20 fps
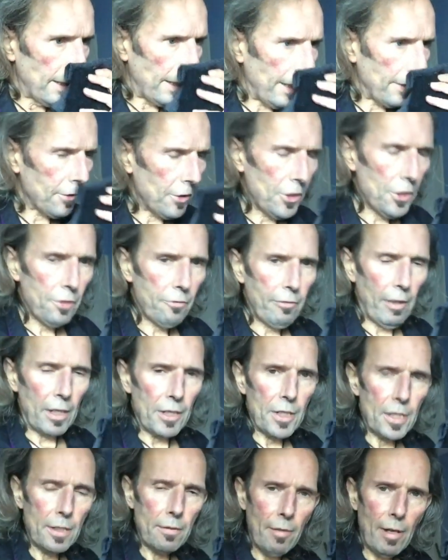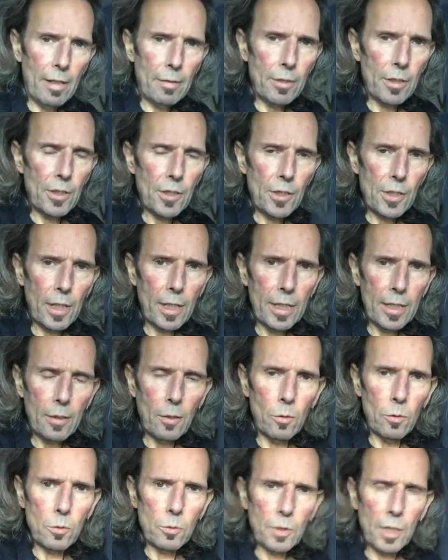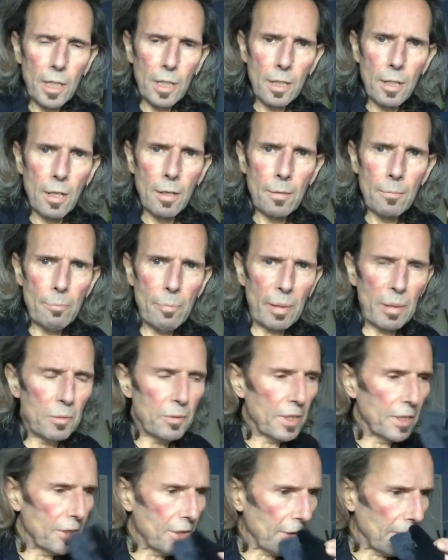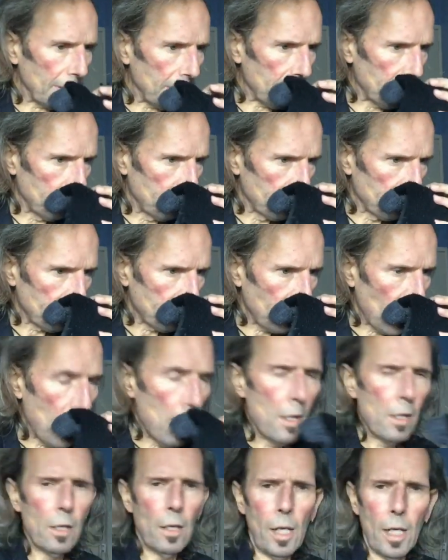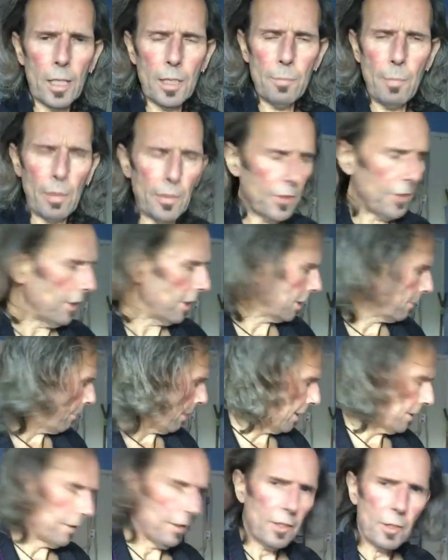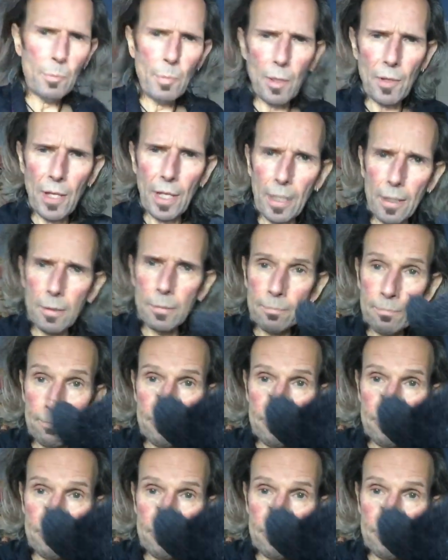and scratching around inside old buildings and things. Oh, it smells nice, man. Smell that.